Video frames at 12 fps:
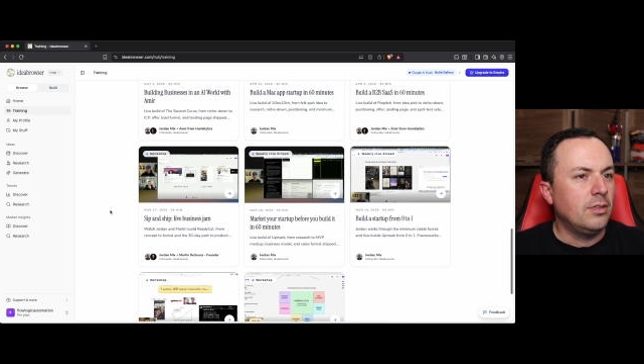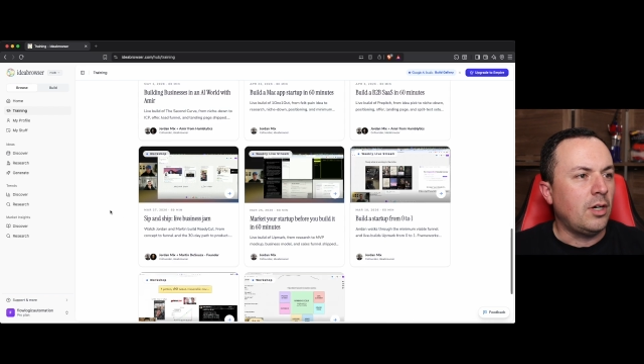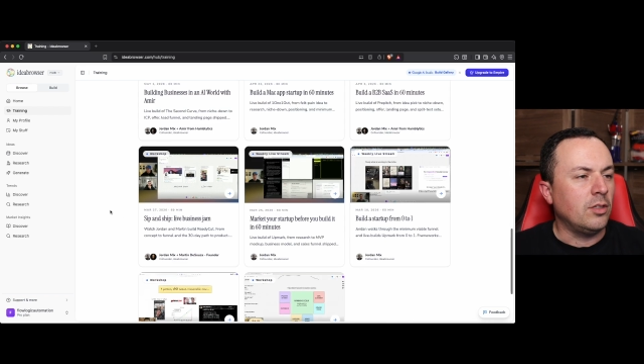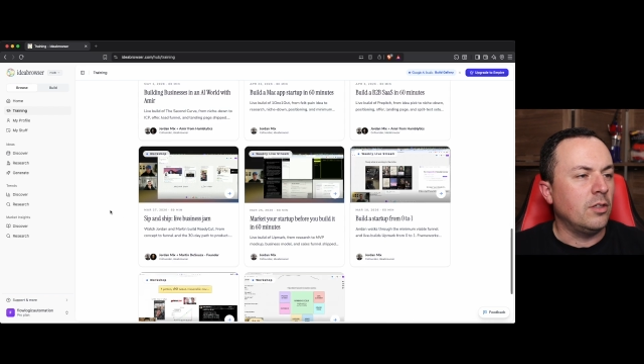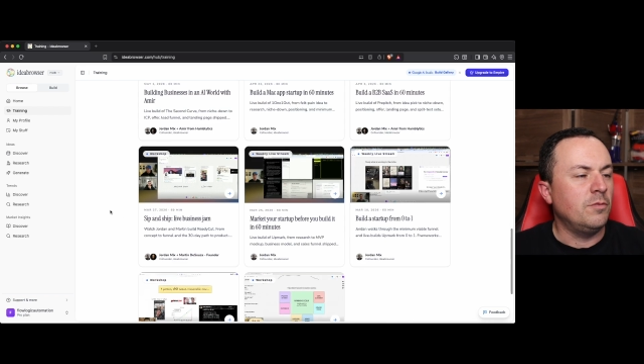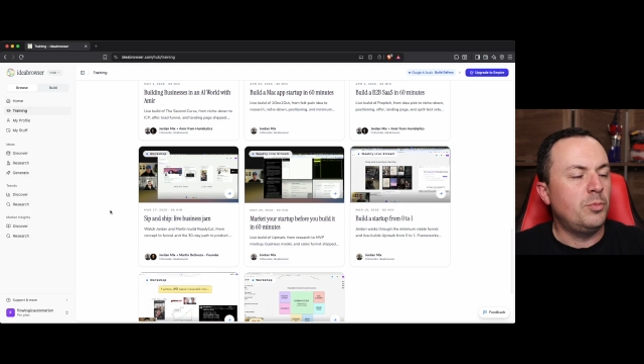I
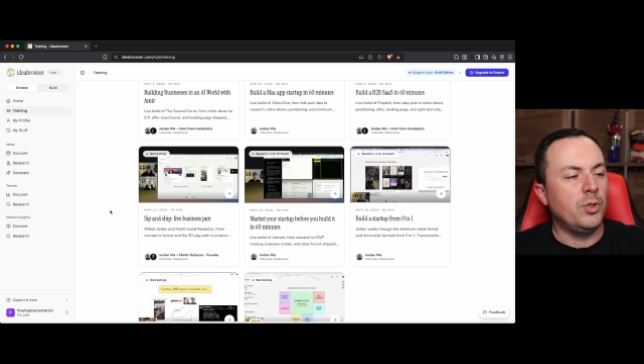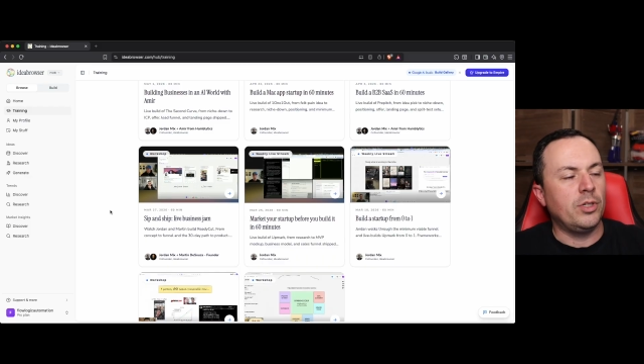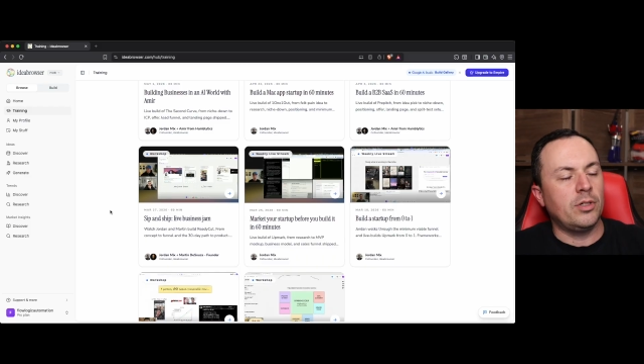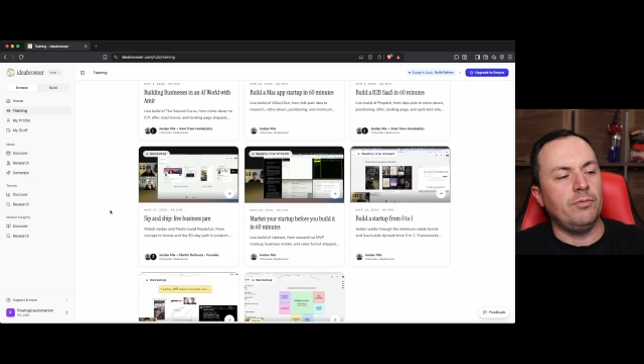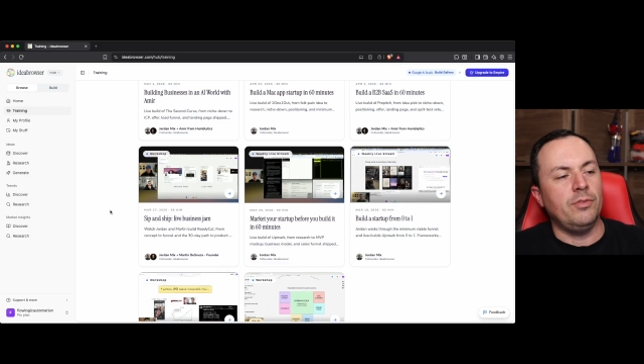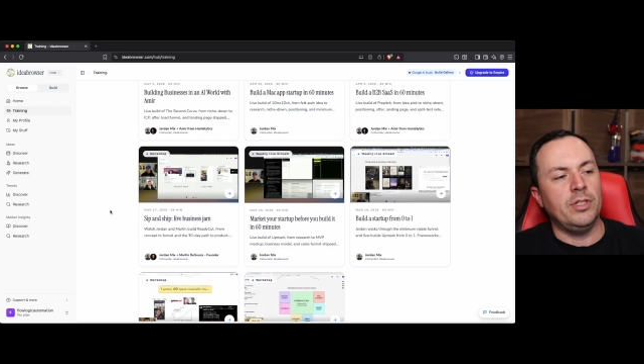love putting
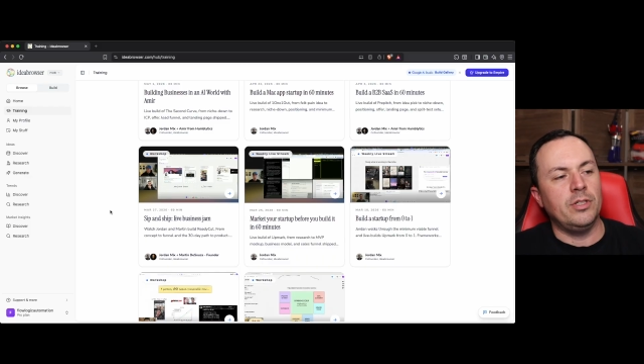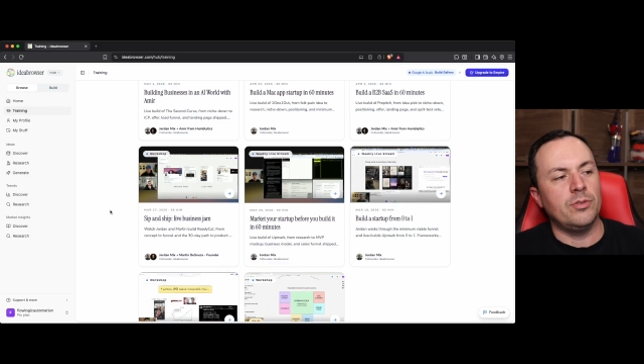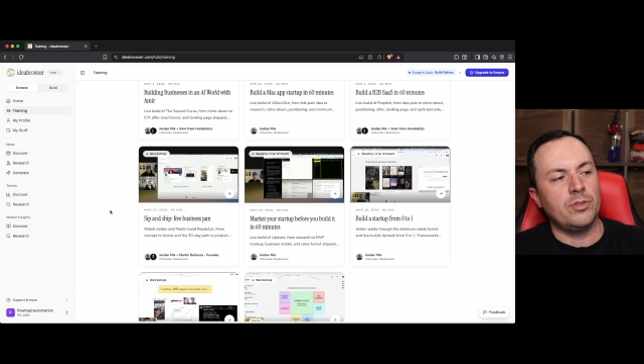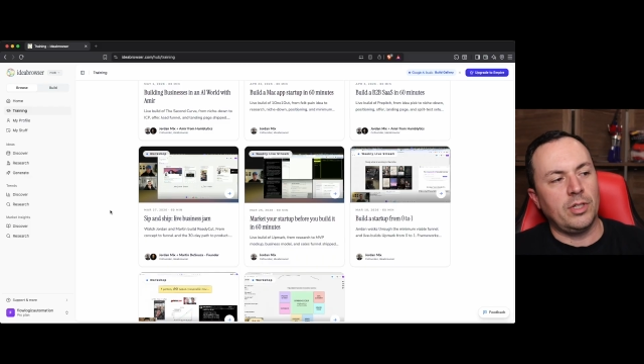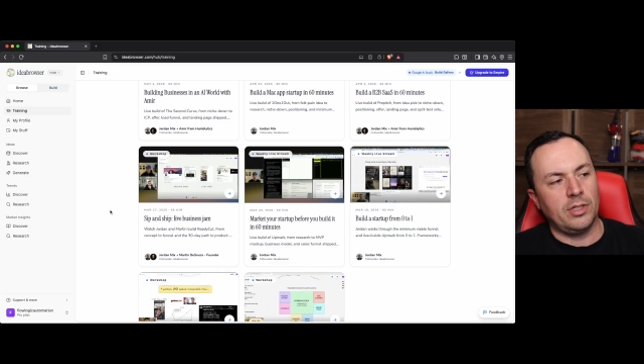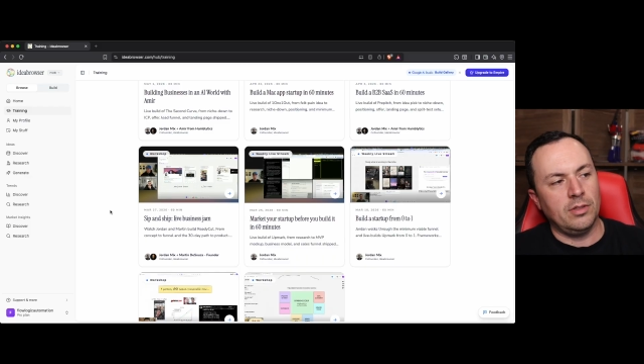on
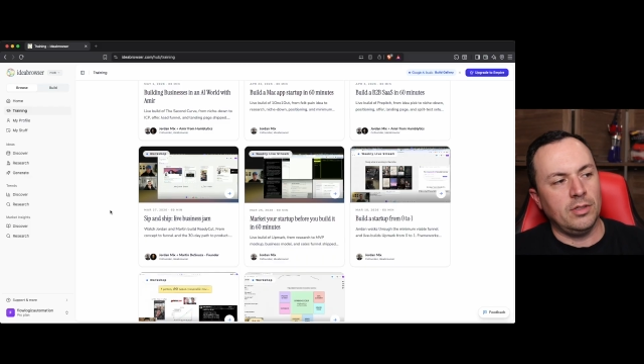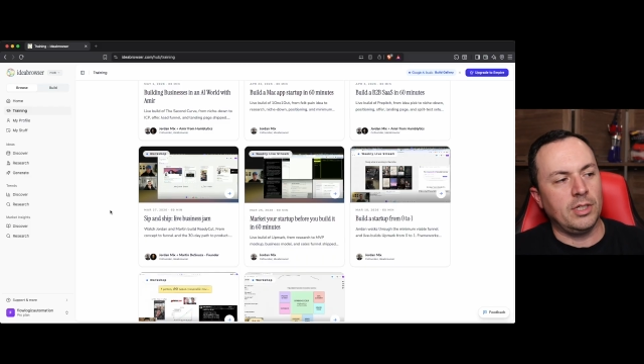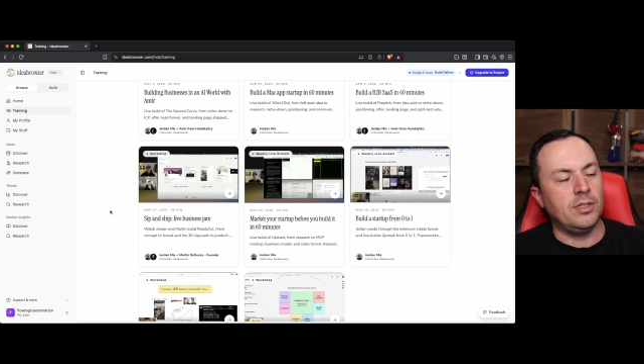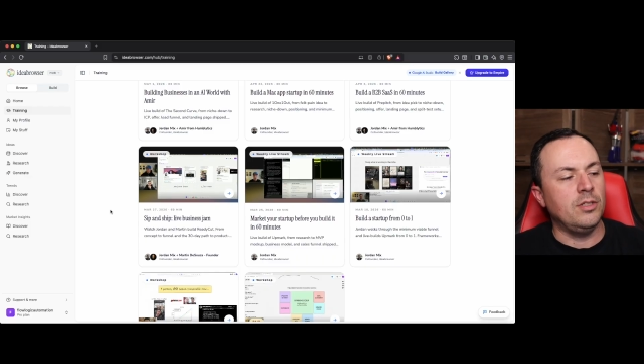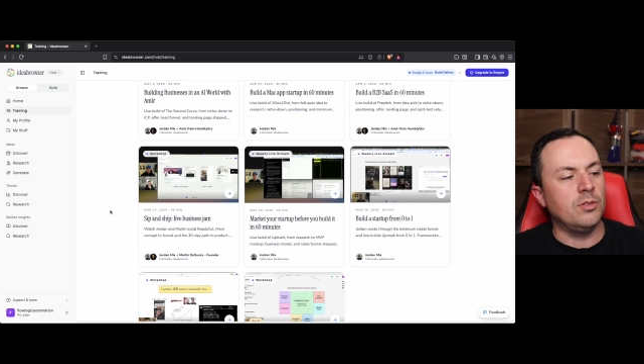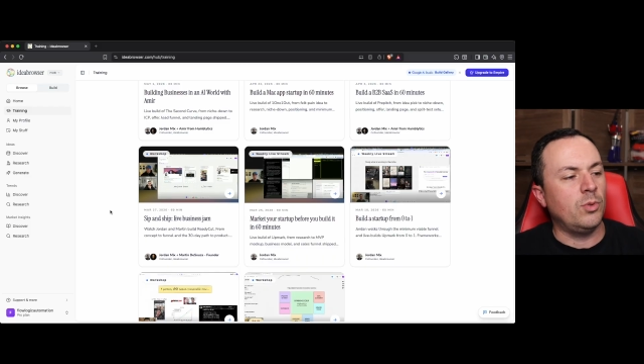videos like
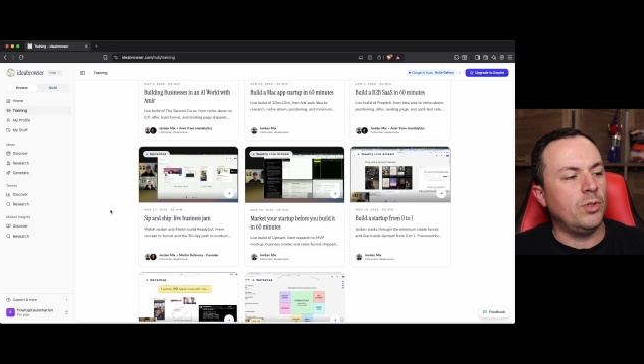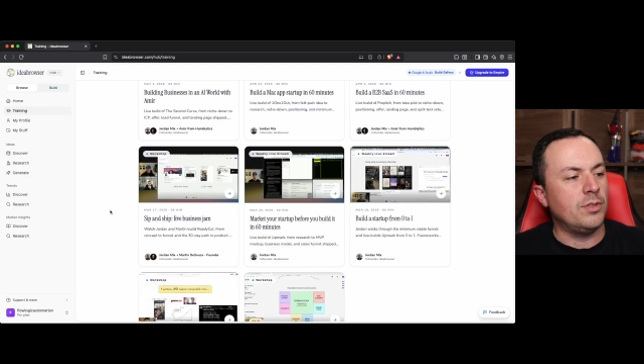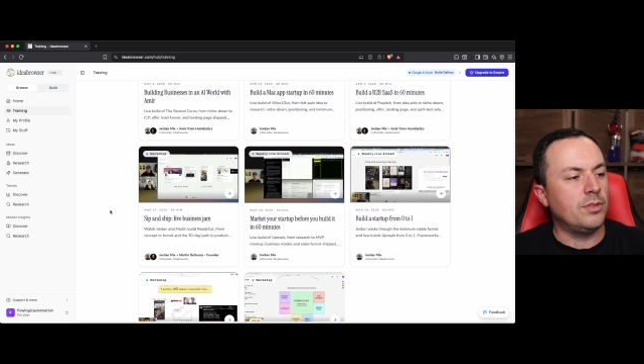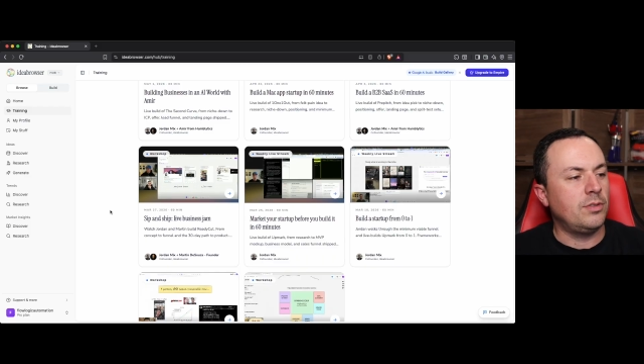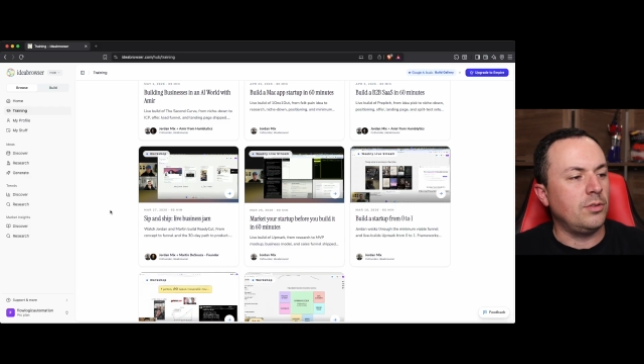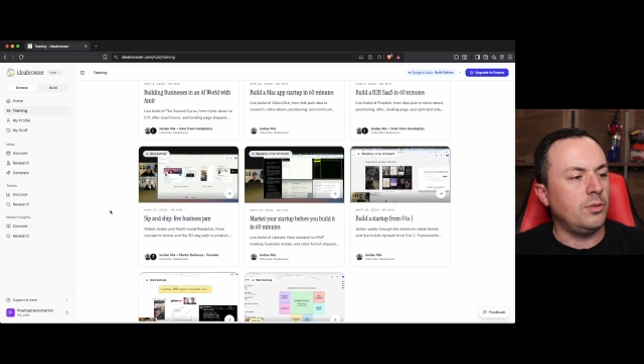these
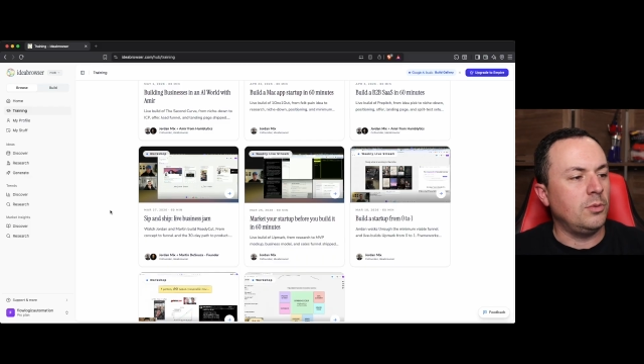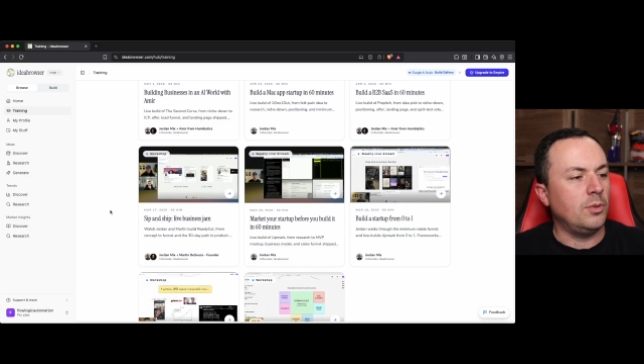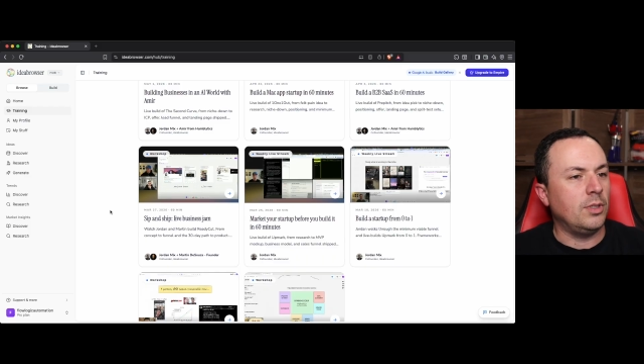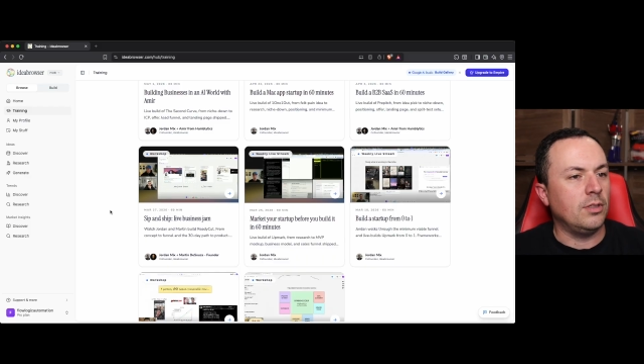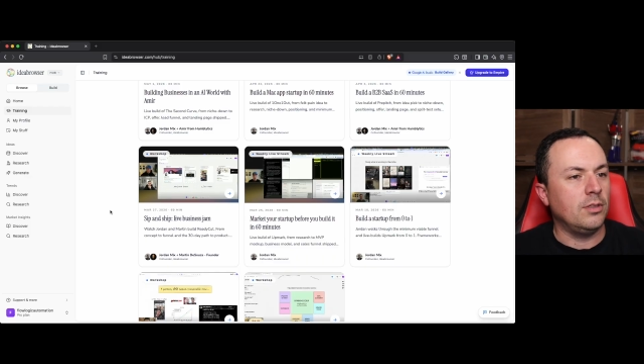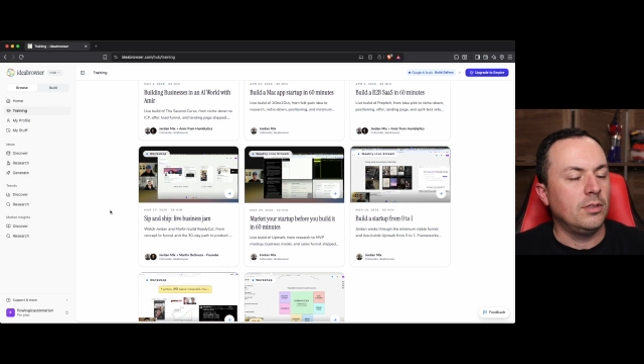ones
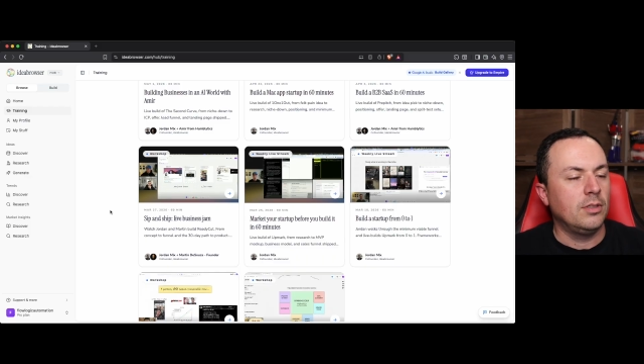to